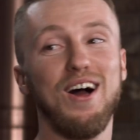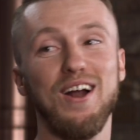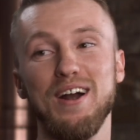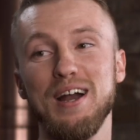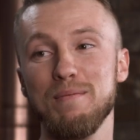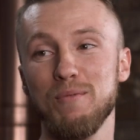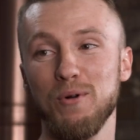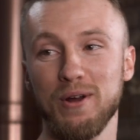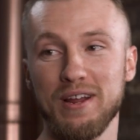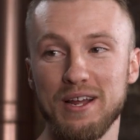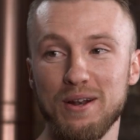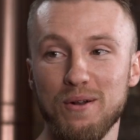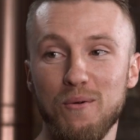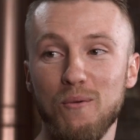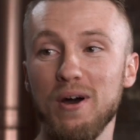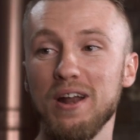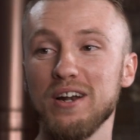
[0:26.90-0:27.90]
All right,
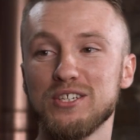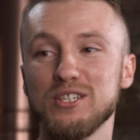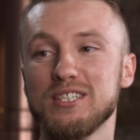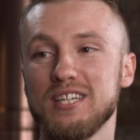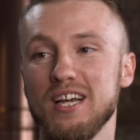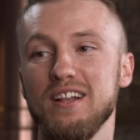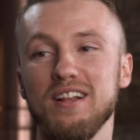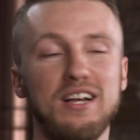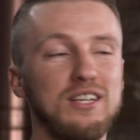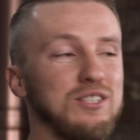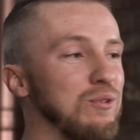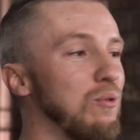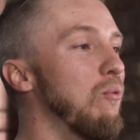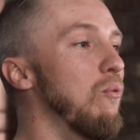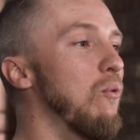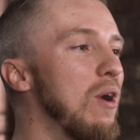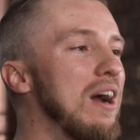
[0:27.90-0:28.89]
Morgan, why don't you tell
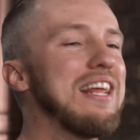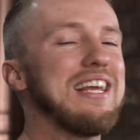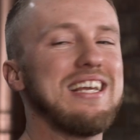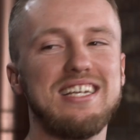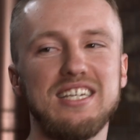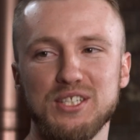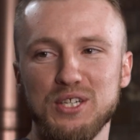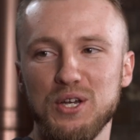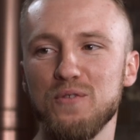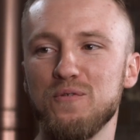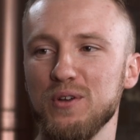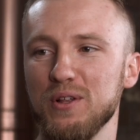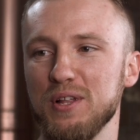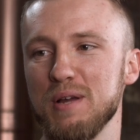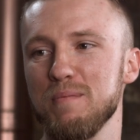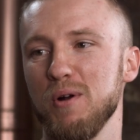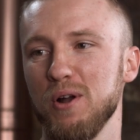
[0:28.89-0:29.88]
us, what is
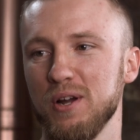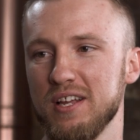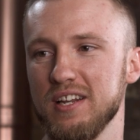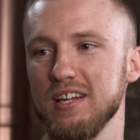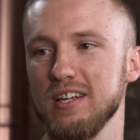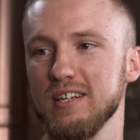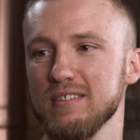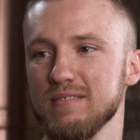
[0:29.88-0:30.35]
affiliate marketing?